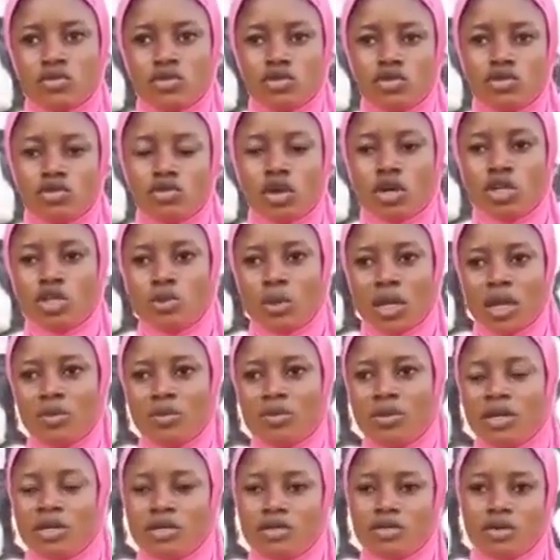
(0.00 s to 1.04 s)
He touched my
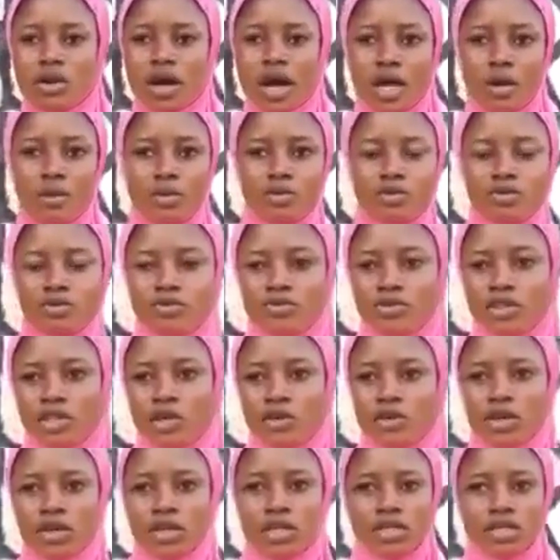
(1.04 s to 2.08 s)
breast, so I moved
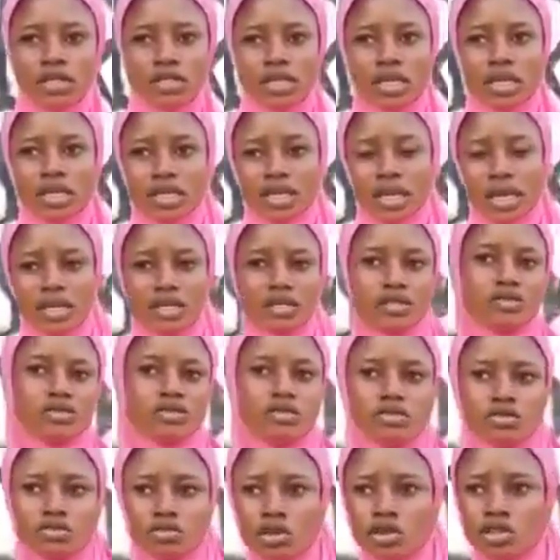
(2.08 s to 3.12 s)
away his hand that he
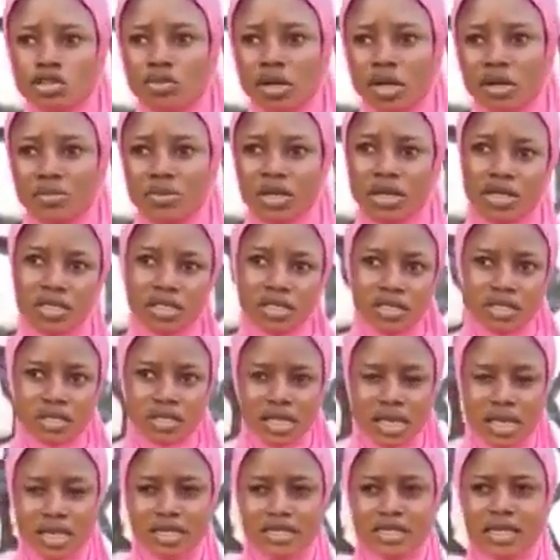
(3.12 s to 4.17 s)
shouldn't touch my breast.
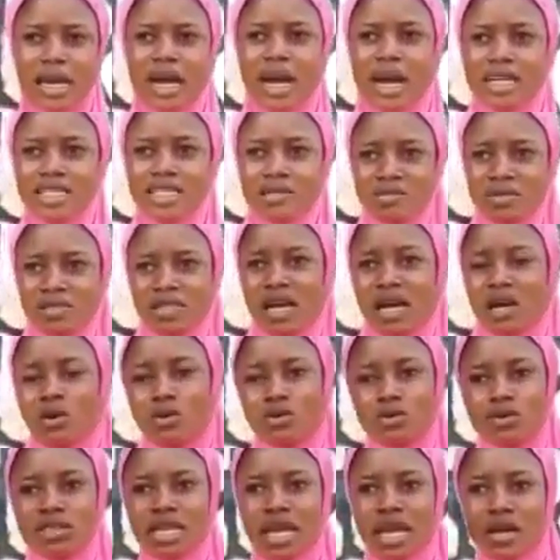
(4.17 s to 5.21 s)
He now asked me that
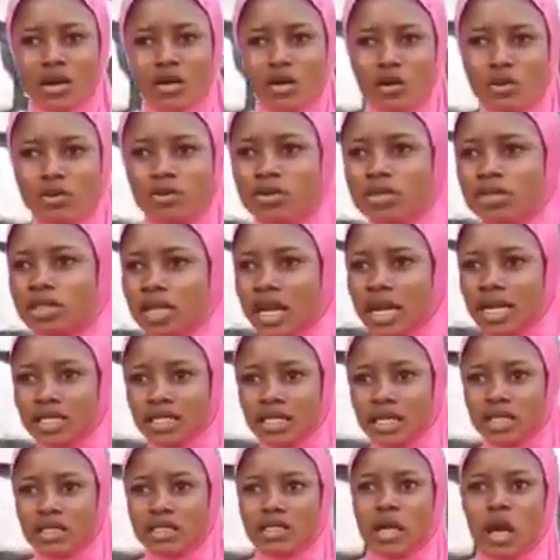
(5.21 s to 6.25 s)
won't I cooperate? I
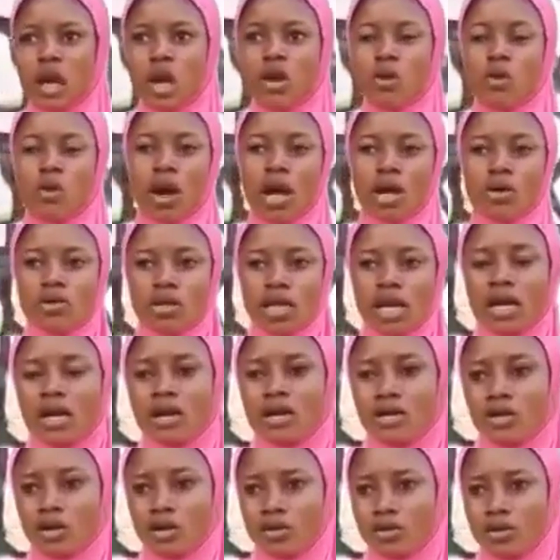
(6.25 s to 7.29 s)
said why will
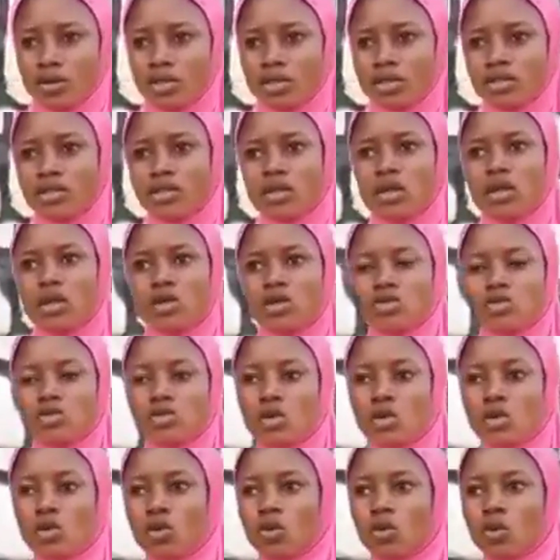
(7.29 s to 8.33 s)
I cooperate?
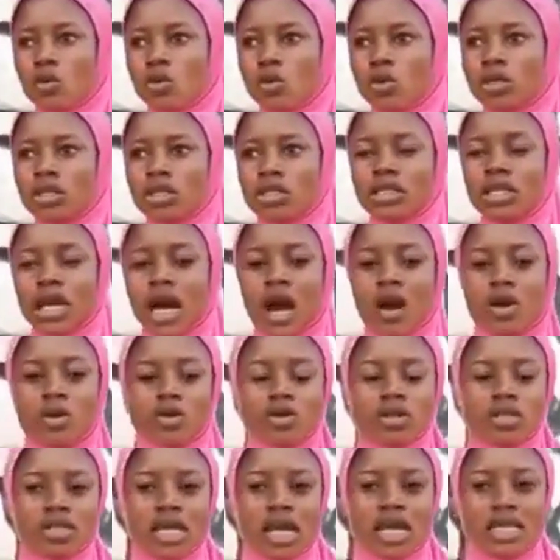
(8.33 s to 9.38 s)
So he
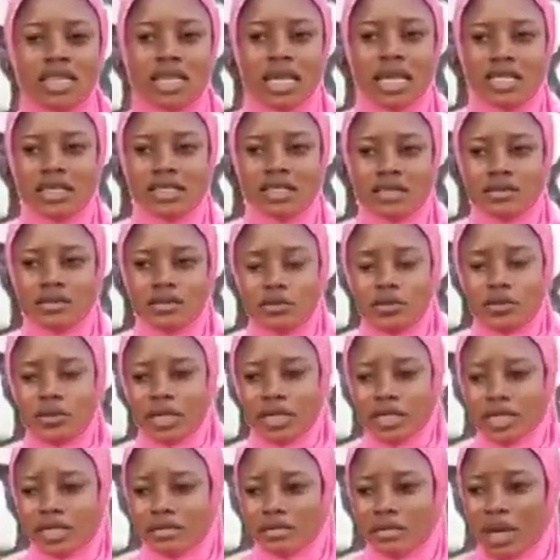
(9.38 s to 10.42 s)
now started
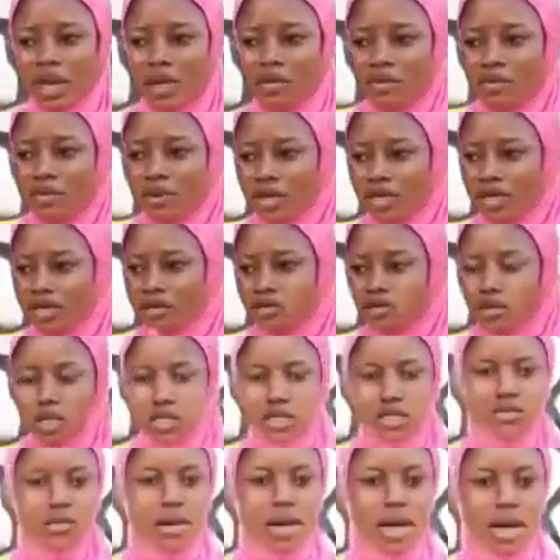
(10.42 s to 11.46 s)
pressing my breast,
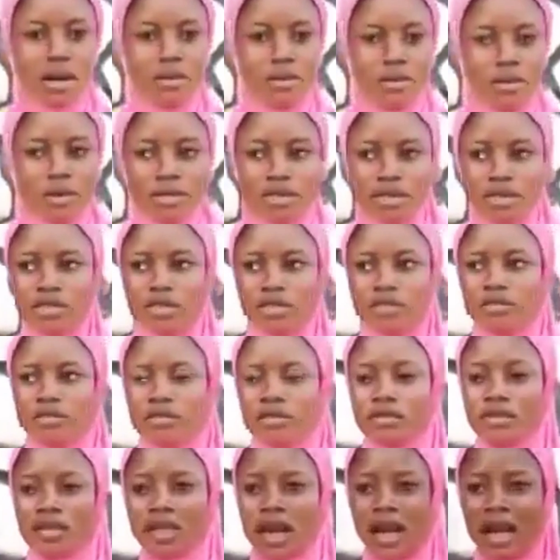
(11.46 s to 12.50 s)
pressing my body,
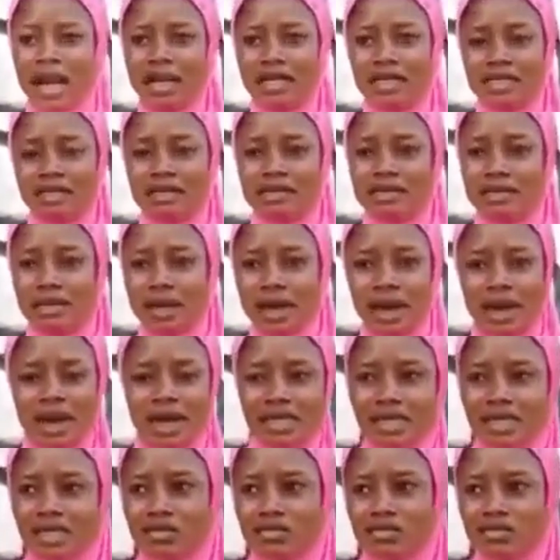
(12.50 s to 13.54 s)
and
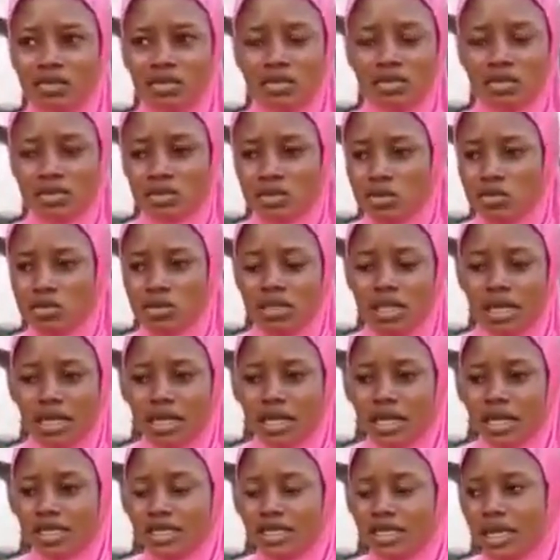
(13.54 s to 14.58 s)
harassing me, something
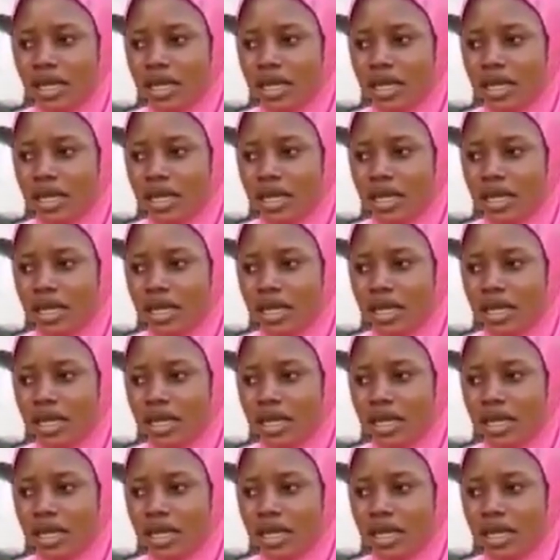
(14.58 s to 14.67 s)
like that.